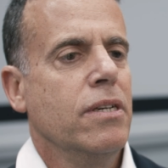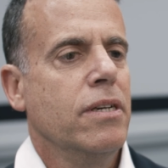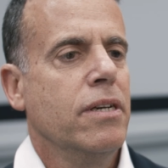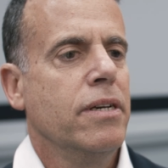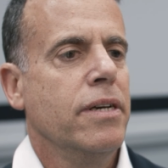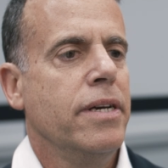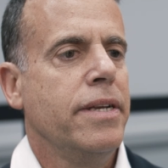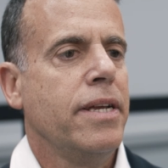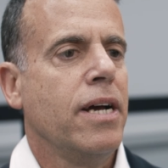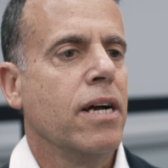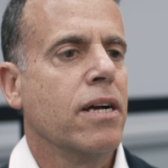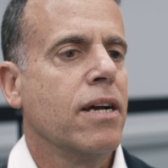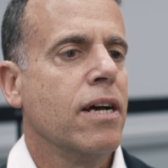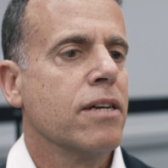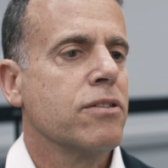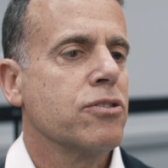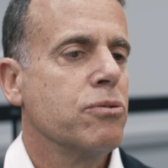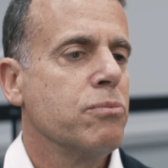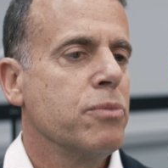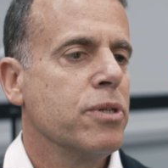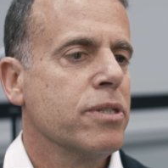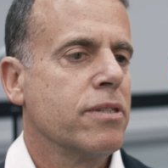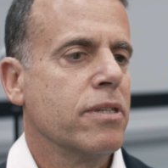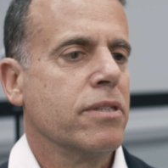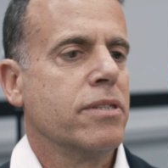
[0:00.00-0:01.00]
and our
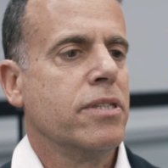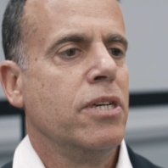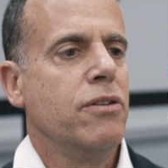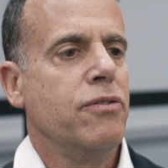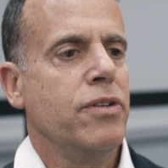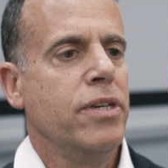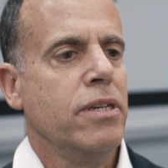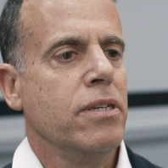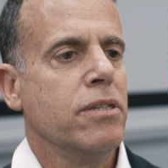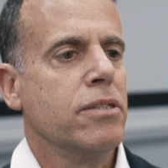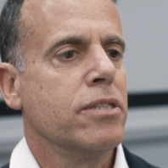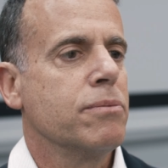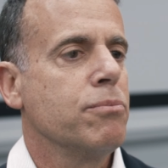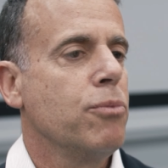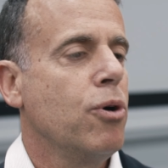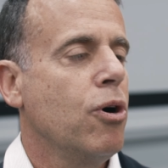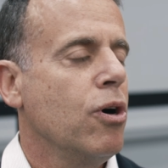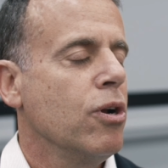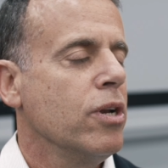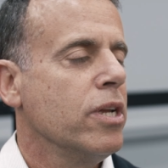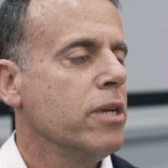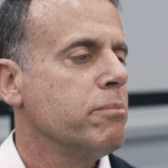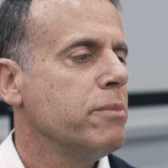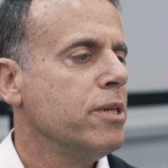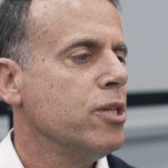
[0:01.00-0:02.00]
customers are serving
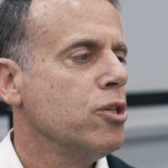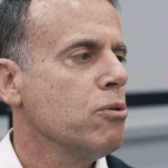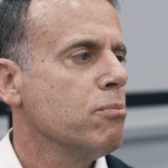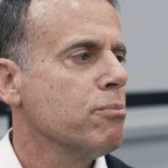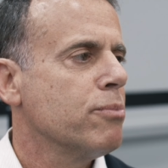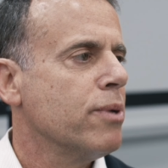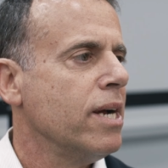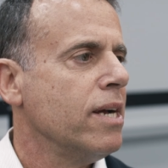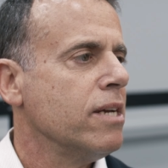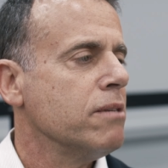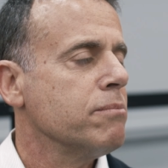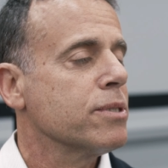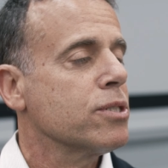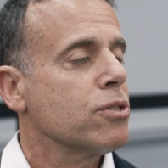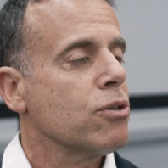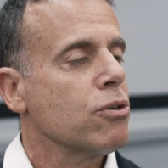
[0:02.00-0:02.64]
small and medium brands,